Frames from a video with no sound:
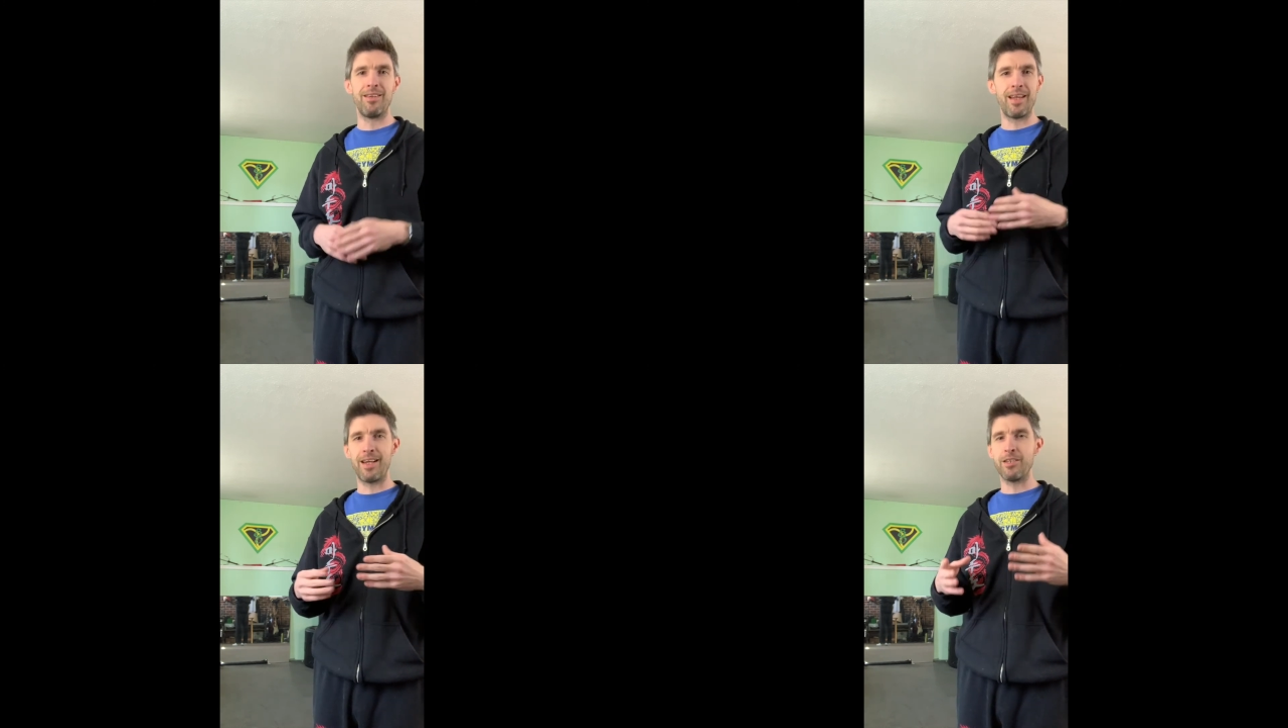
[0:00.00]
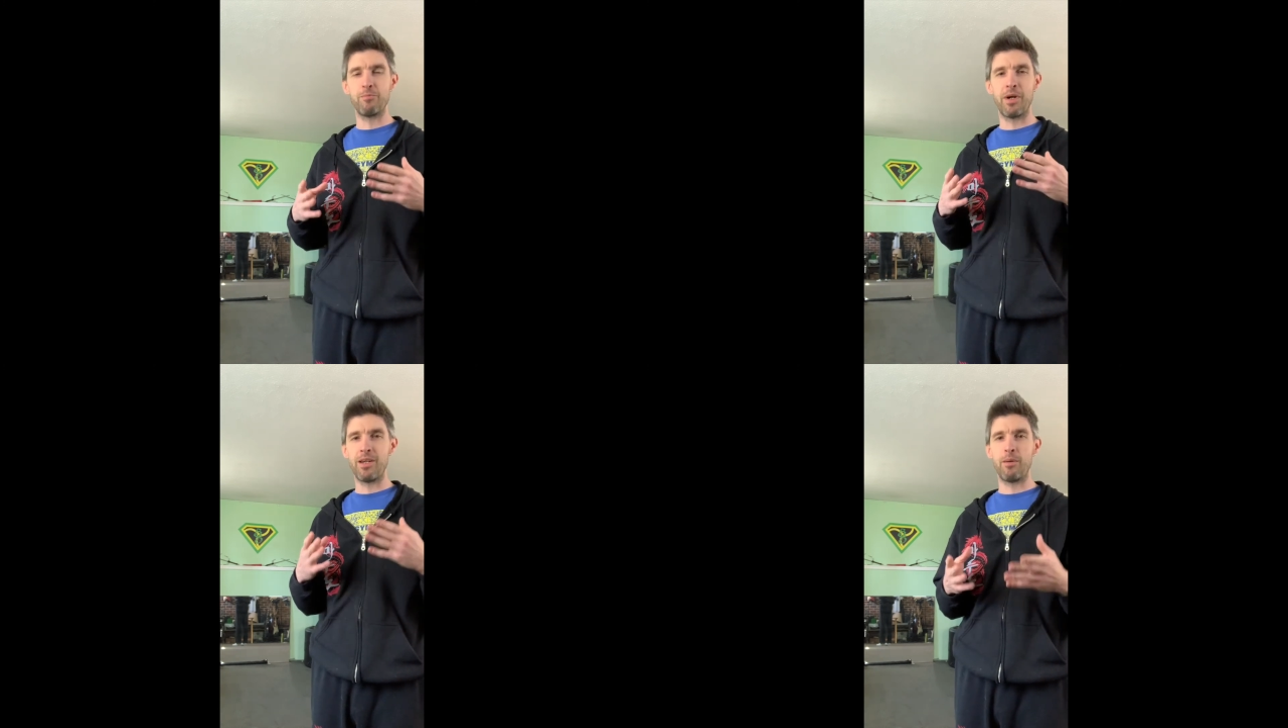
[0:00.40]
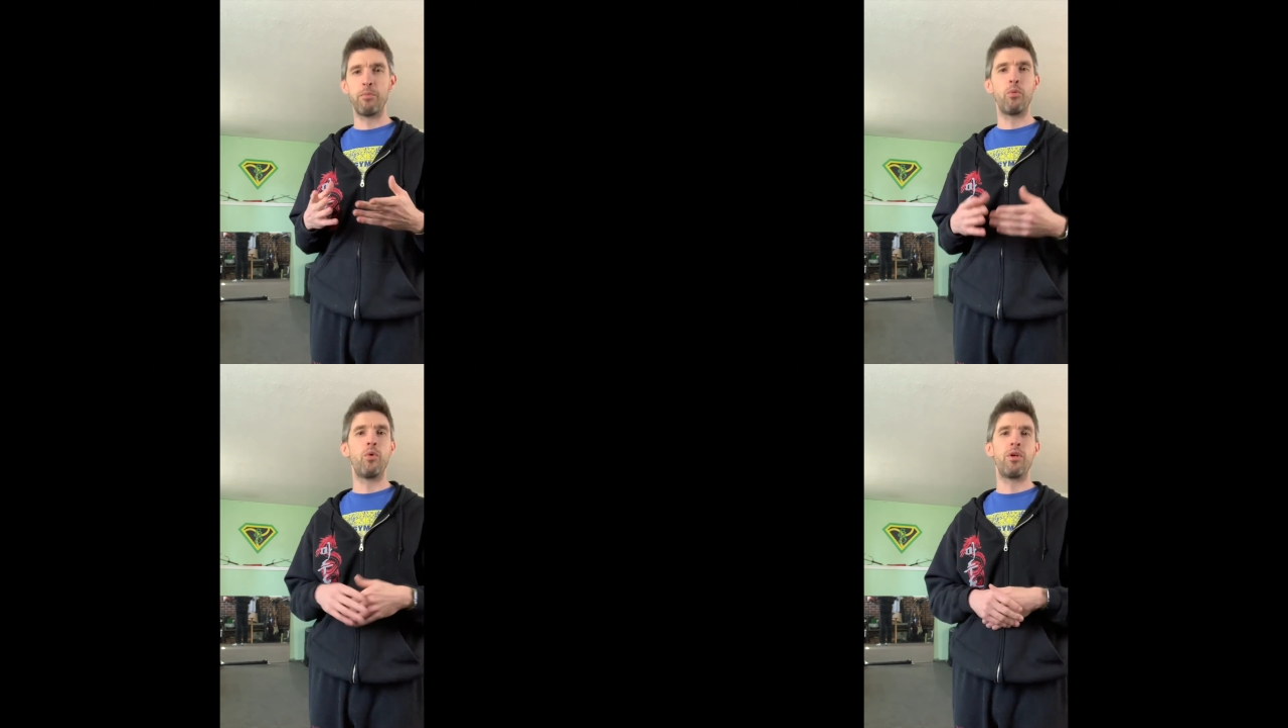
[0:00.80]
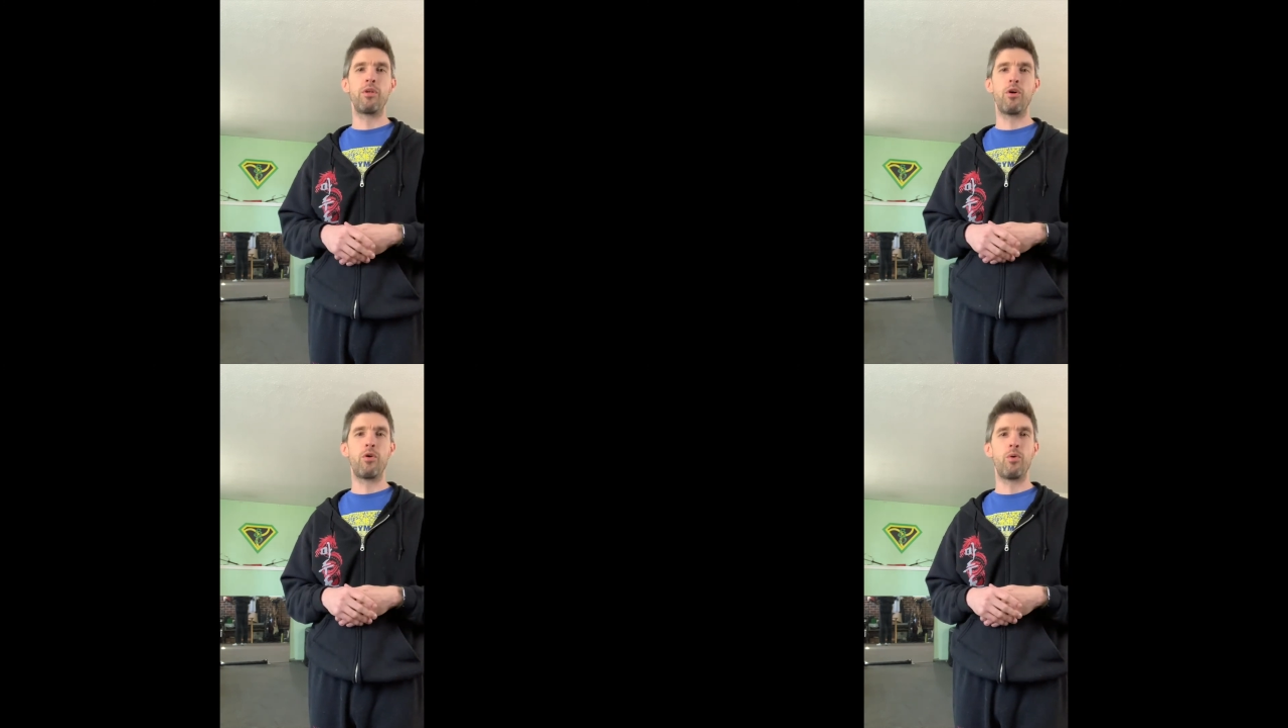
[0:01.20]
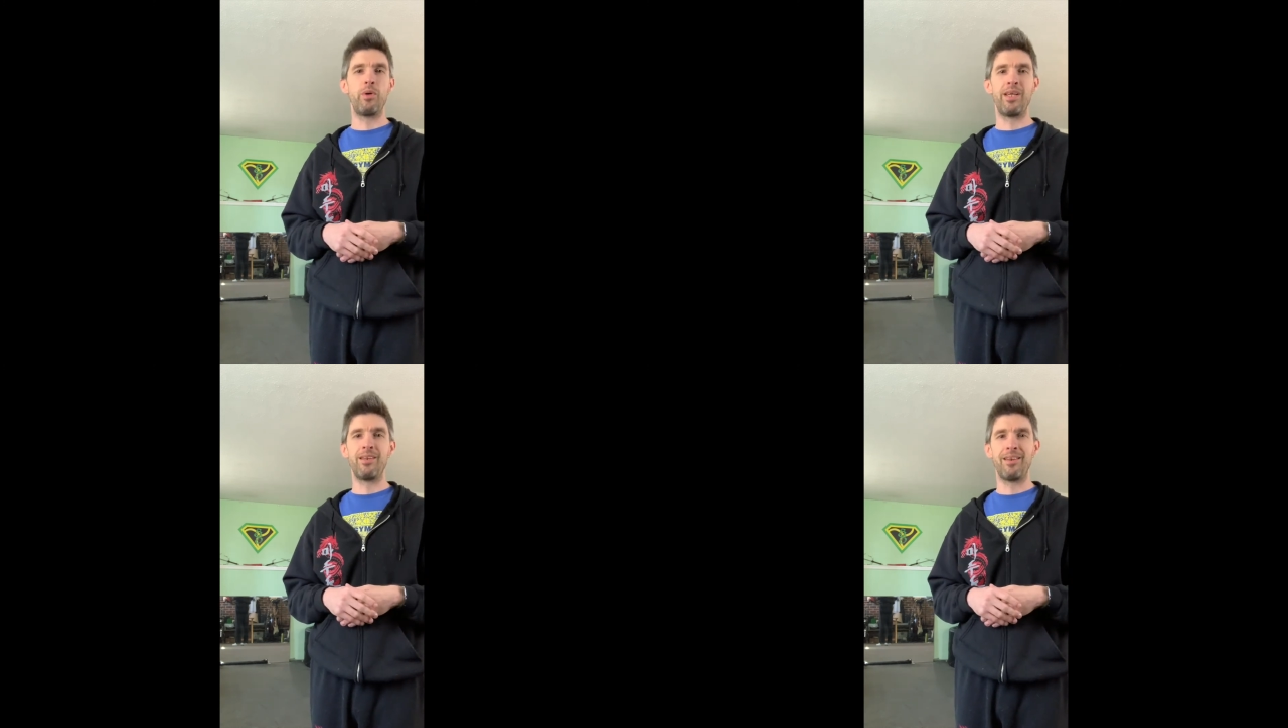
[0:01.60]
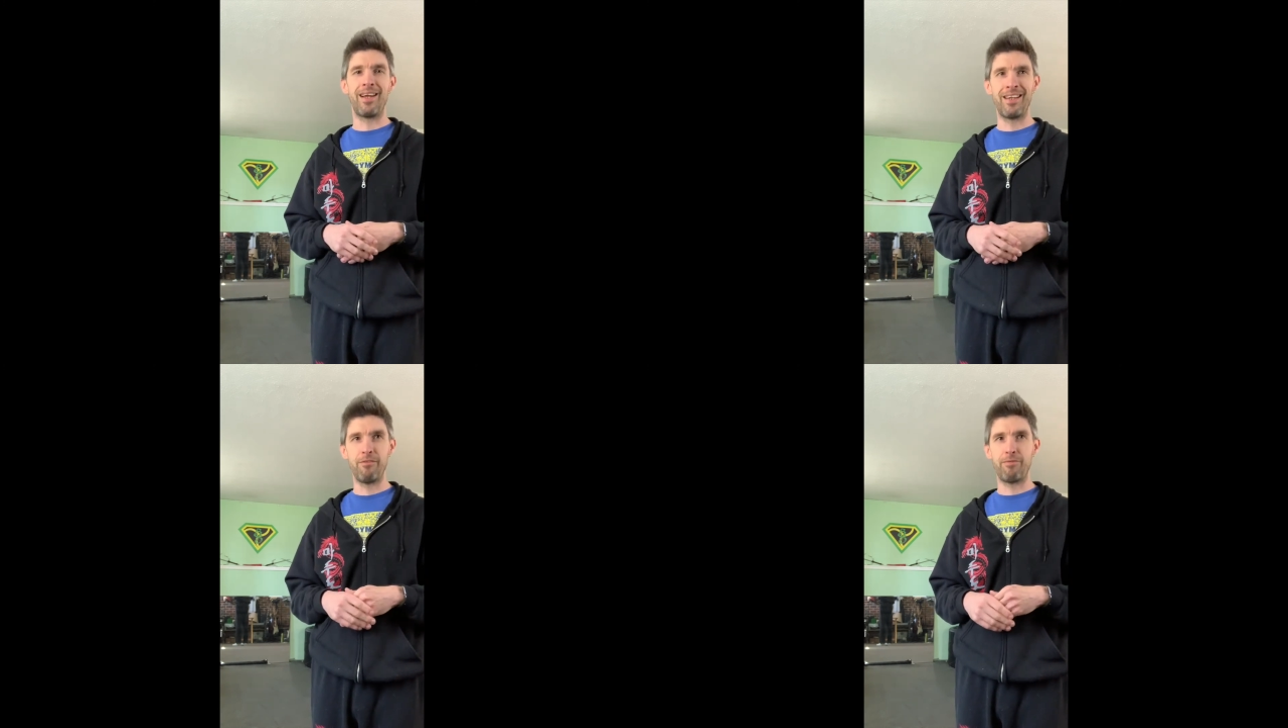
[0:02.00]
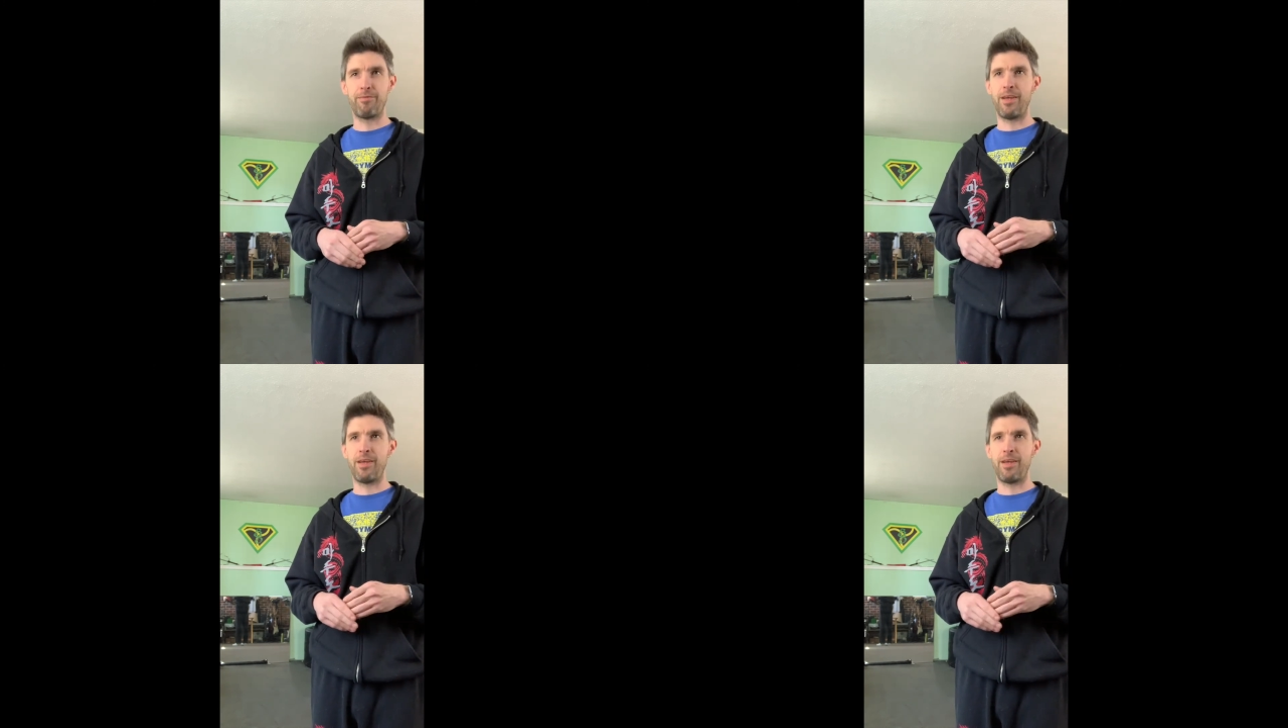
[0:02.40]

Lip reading: That is my number one goal in life